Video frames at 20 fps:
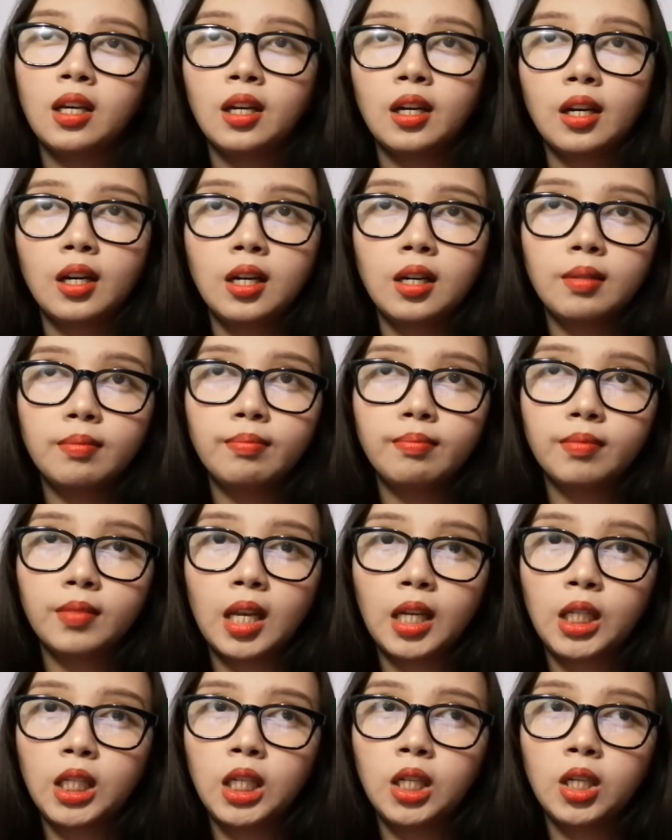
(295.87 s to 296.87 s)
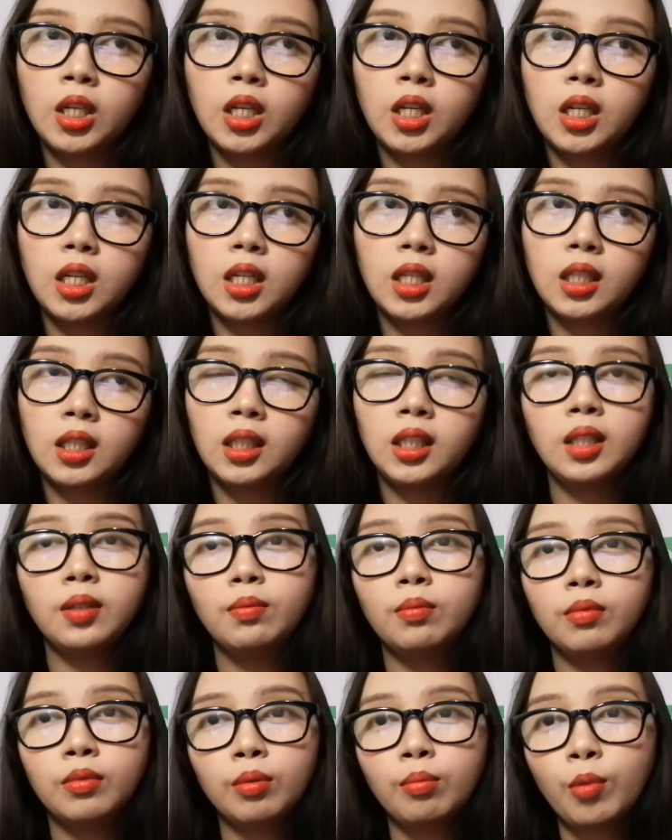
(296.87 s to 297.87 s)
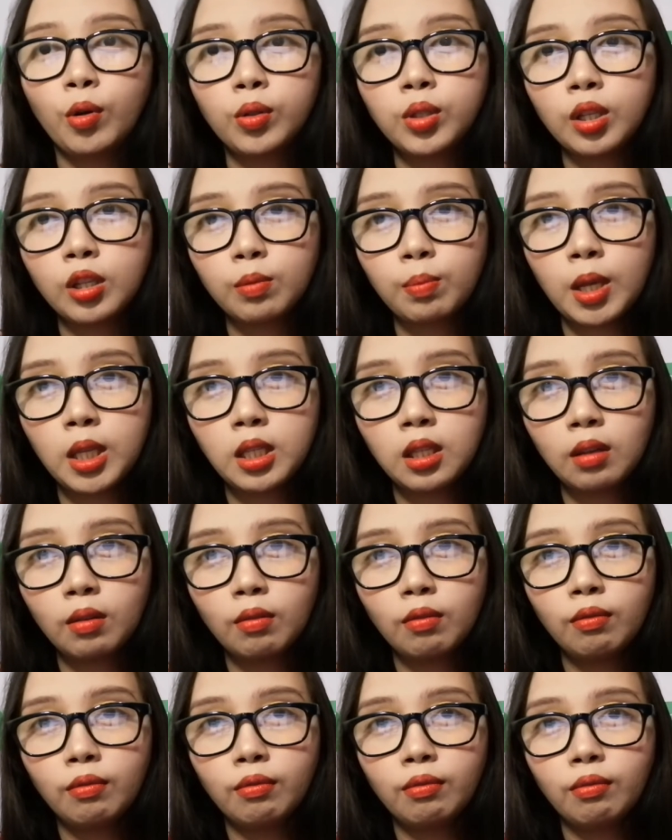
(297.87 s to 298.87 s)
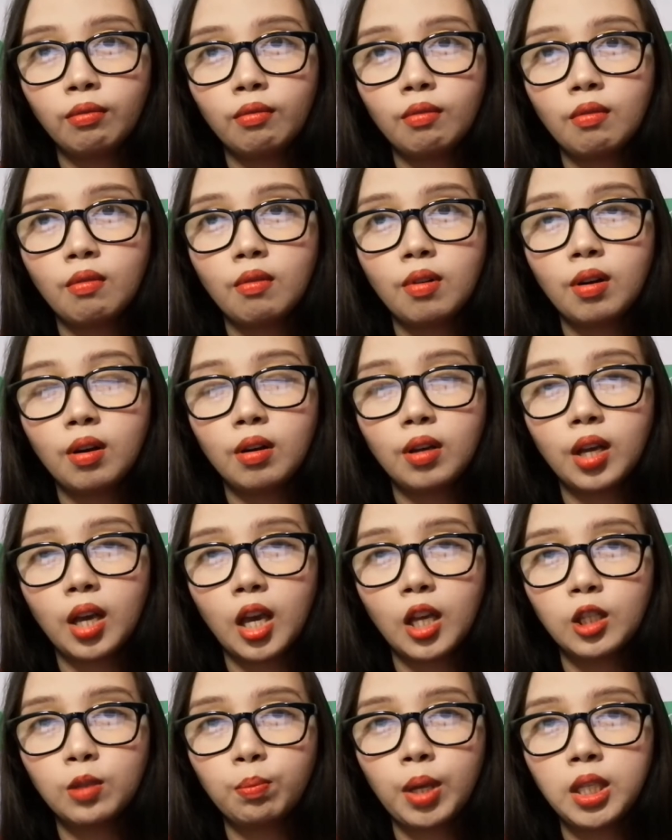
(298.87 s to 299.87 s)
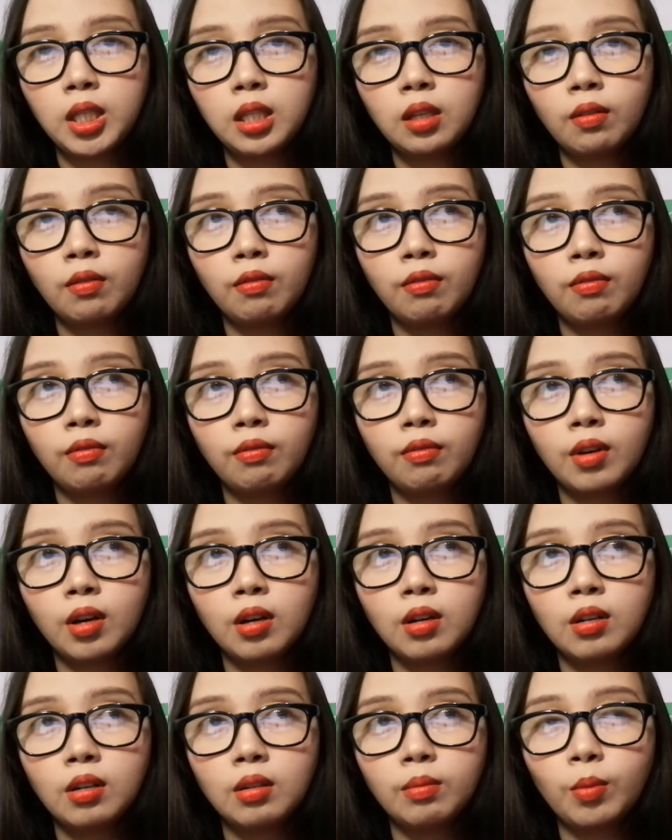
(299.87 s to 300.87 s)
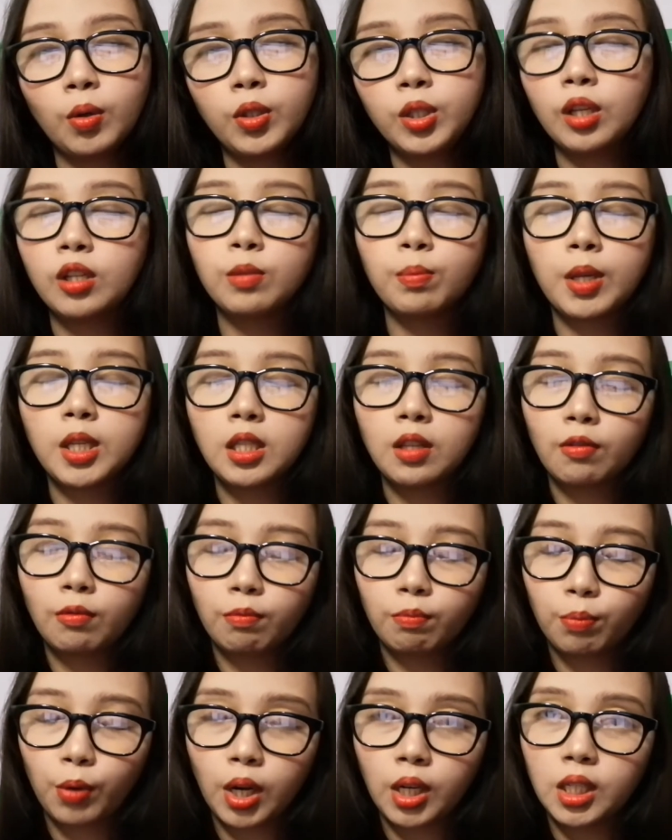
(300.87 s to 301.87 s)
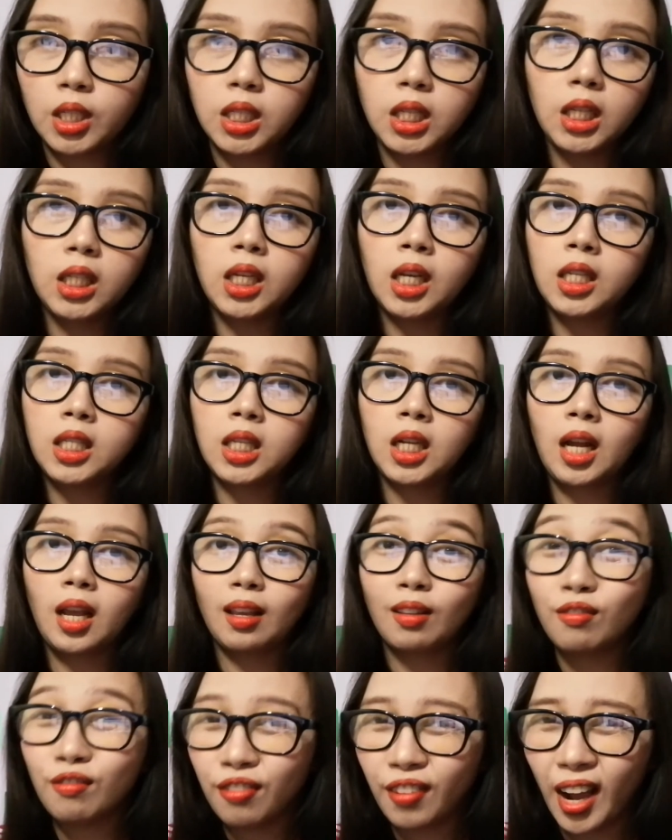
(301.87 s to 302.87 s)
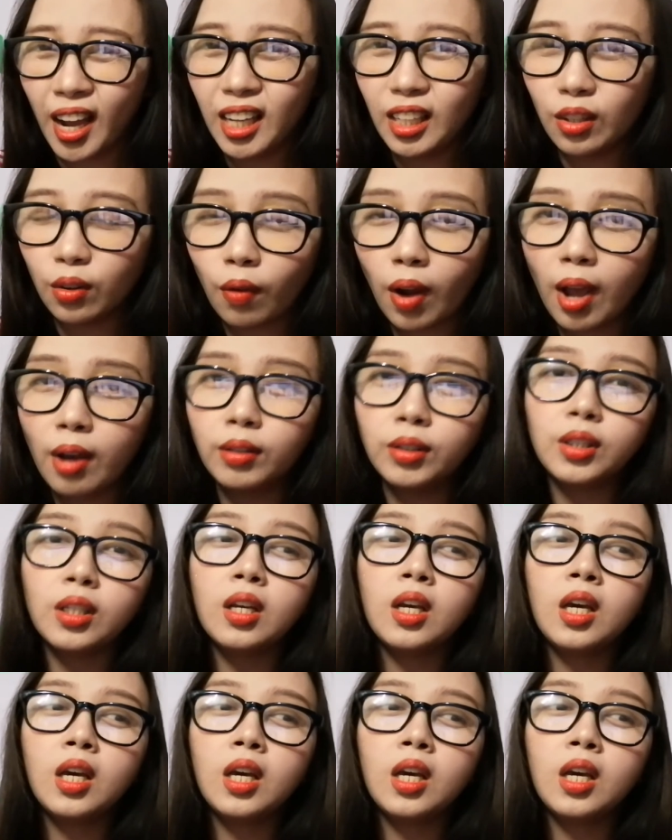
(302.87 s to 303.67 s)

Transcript: I took the most expensive expensive, most expensive pregnancy test that I can find around.